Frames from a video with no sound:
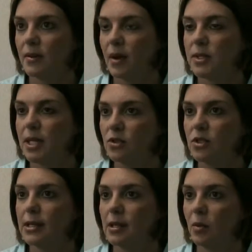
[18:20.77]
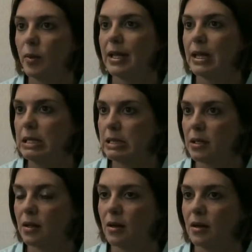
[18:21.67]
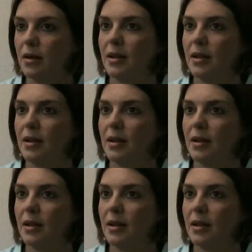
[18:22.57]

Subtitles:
that was actually a little bit easier.